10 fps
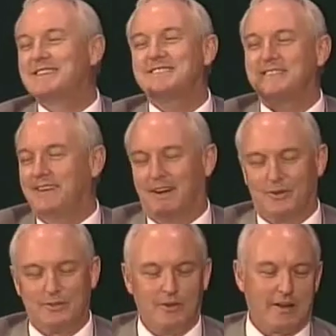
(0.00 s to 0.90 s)
it's, you
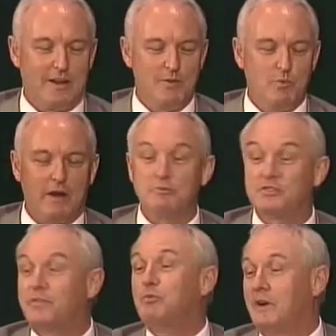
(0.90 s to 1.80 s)
know, look, well, I
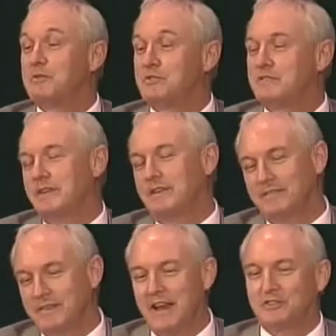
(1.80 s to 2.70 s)
was, well, I was, it
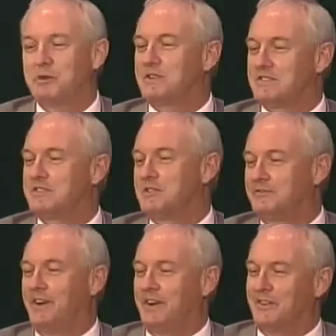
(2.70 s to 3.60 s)
actually wasn't so
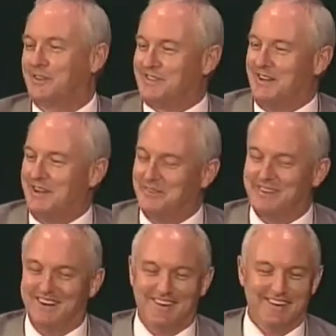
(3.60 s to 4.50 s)
funny at the time,
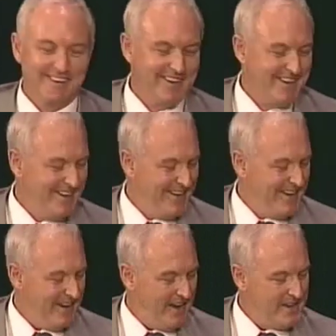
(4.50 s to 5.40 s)
you know.
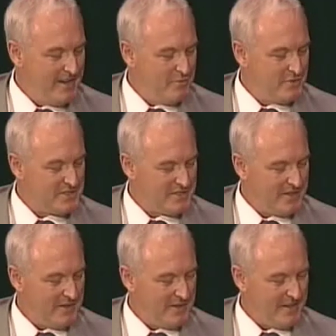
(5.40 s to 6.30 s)
Uh, he was,
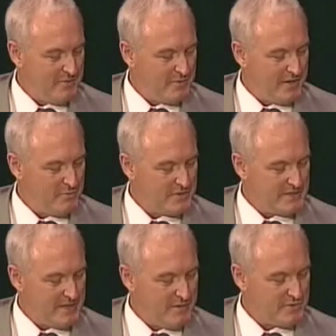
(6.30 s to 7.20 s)
uh, he, he
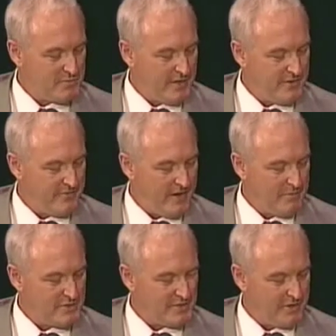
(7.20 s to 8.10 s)
was, he was really
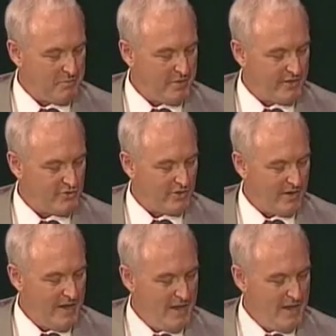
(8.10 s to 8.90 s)
famously impatient.